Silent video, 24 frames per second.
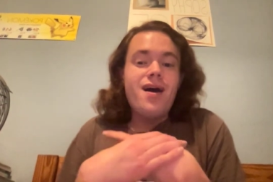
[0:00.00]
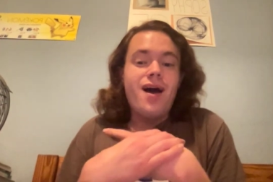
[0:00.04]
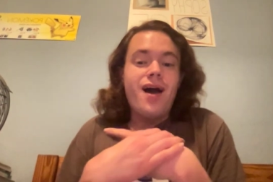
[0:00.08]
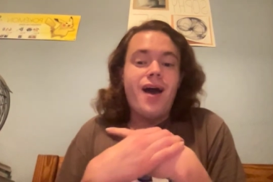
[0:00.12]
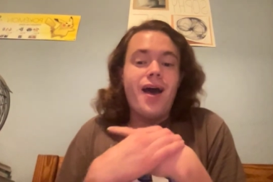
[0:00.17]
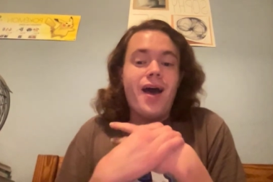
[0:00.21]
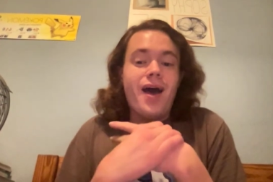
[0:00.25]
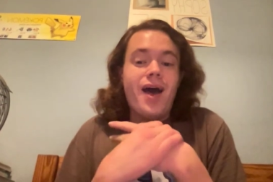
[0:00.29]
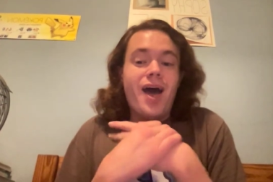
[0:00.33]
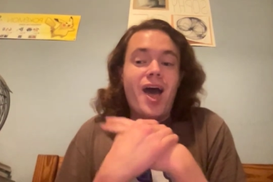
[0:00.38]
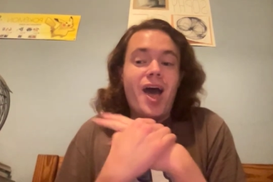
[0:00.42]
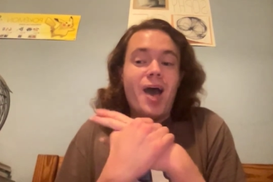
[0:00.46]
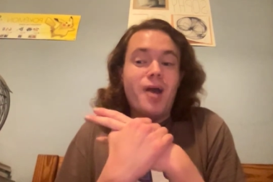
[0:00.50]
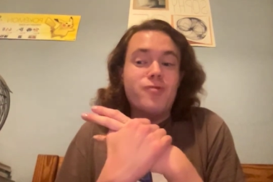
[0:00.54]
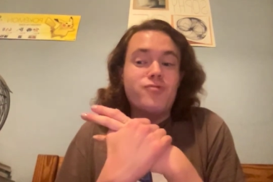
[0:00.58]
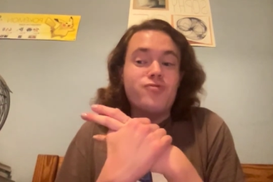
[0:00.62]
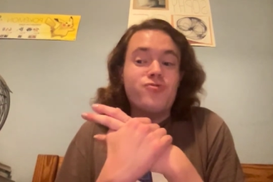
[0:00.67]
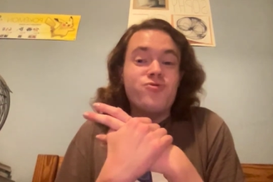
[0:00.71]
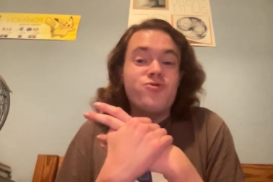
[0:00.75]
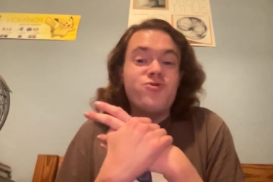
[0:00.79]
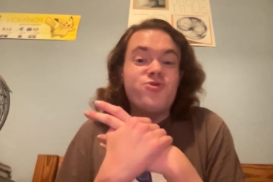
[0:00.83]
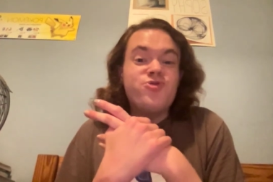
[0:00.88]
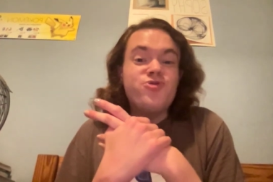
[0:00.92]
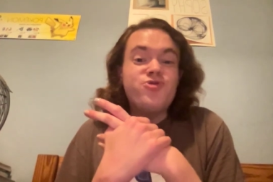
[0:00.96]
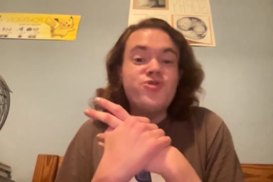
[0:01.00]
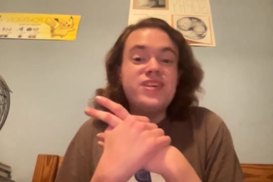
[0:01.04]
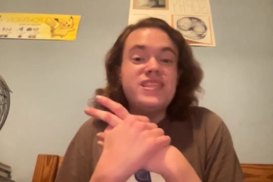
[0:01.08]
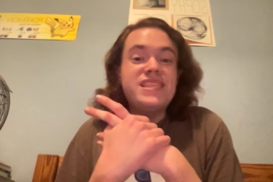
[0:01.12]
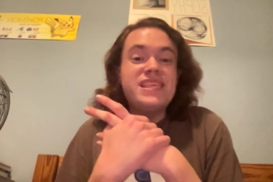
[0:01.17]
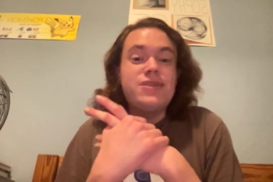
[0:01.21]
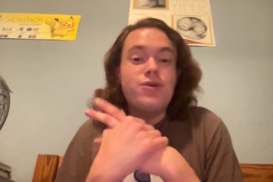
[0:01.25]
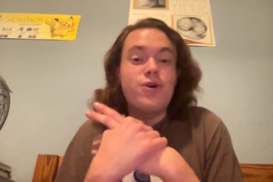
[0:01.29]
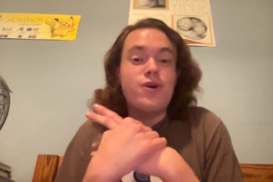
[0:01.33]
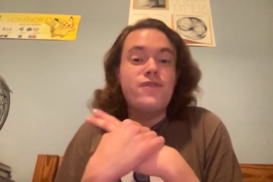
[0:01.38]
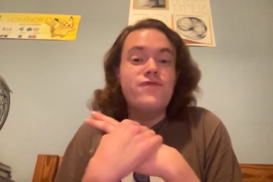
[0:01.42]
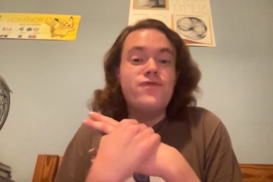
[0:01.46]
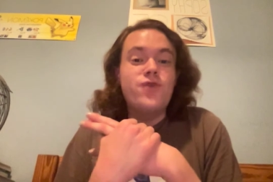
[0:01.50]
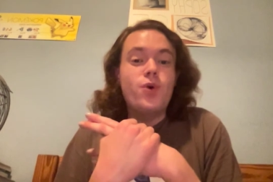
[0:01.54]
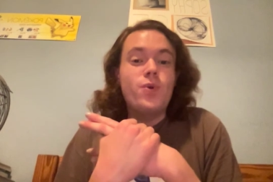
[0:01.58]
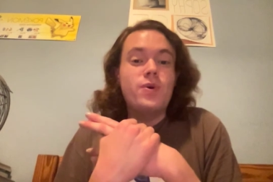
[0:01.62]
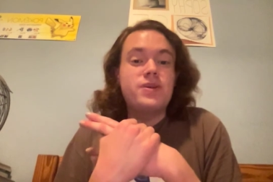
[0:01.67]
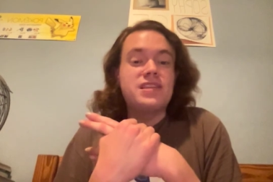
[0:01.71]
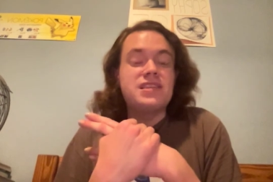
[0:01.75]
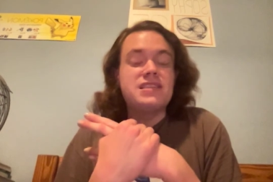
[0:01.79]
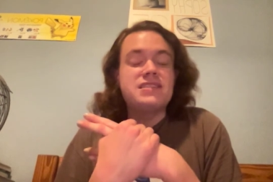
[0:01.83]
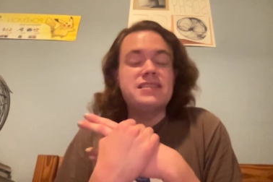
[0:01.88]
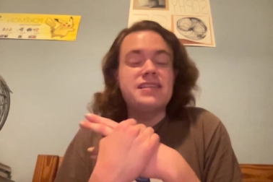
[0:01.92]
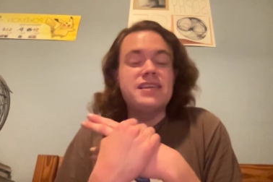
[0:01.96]
Really looking
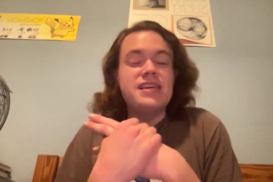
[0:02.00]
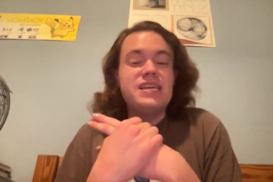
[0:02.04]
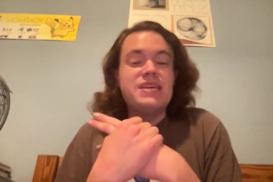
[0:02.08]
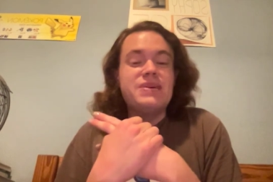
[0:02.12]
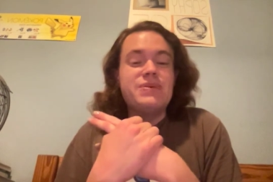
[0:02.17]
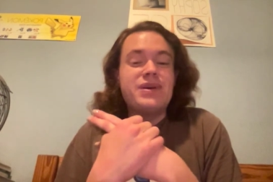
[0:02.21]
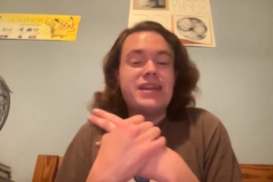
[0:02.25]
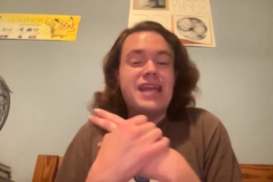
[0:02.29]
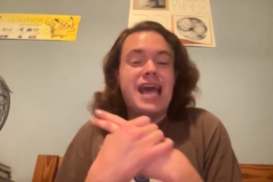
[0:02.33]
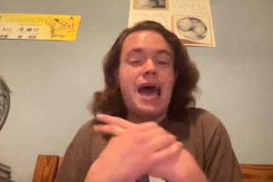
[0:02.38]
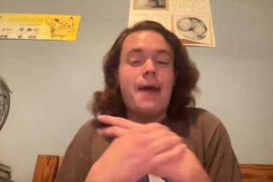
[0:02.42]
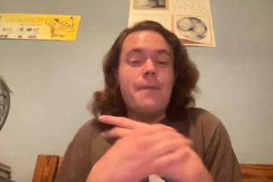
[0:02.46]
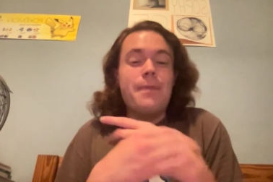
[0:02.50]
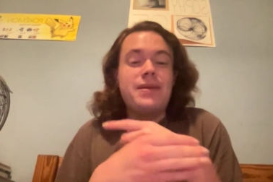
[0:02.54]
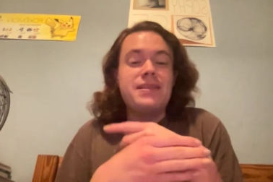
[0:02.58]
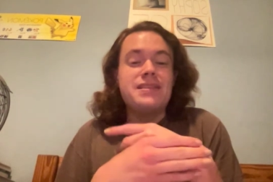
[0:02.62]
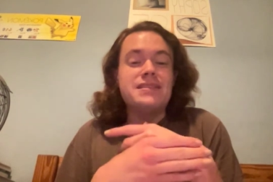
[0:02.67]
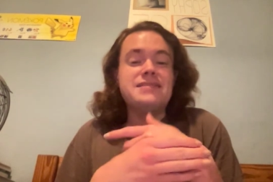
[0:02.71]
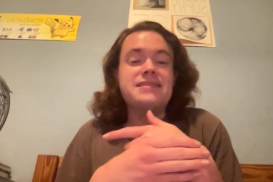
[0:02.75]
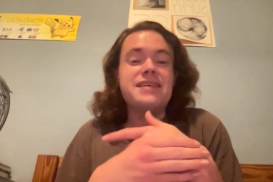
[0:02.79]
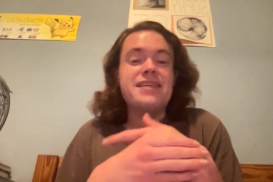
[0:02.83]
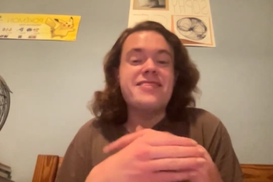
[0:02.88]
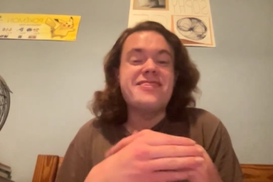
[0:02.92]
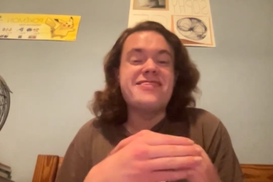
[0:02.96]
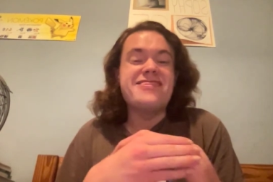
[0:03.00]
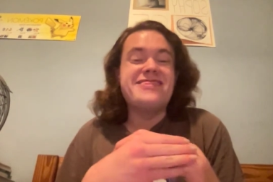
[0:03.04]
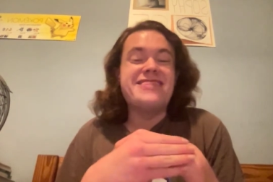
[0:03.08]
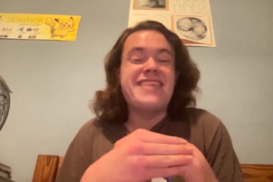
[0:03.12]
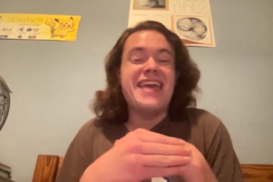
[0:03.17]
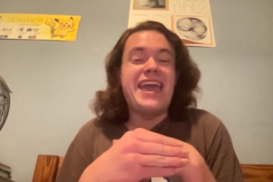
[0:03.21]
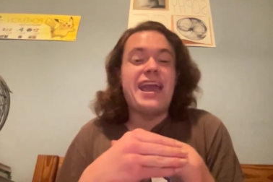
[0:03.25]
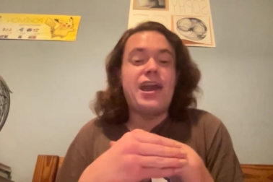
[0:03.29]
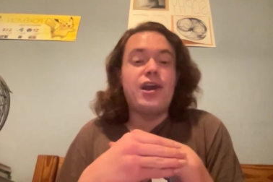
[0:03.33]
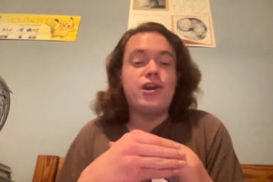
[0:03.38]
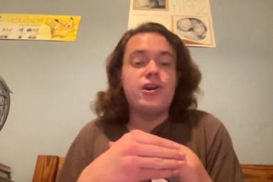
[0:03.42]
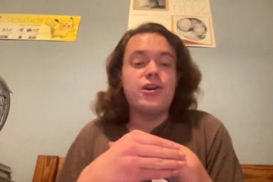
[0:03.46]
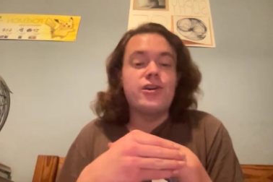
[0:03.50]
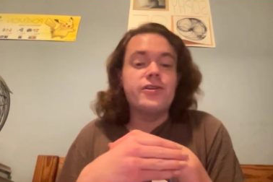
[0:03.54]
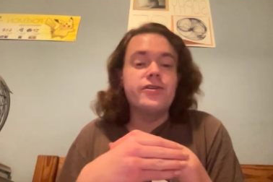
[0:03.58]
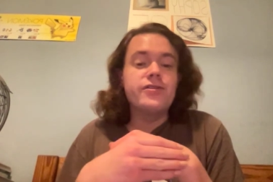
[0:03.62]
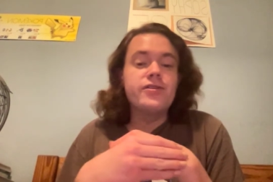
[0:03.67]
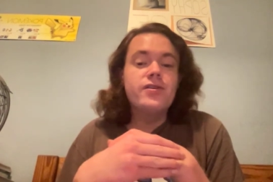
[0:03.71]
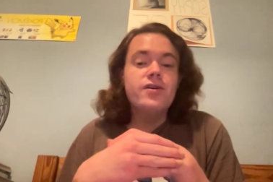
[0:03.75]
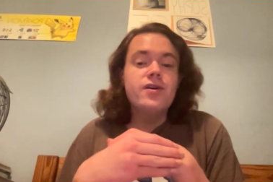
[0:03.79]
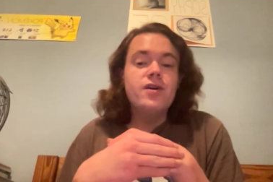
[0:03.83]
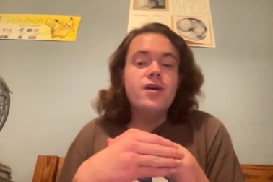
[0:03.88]
forward to see what happens there.